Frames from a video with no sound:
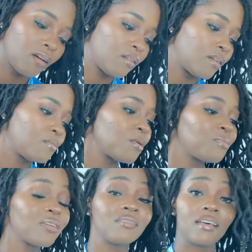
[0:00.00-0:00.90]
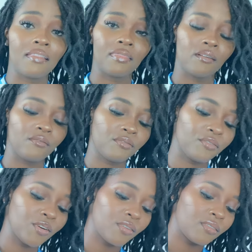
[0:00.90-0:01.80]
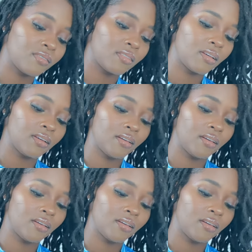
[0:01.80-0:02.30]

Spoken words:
No, let me present them first.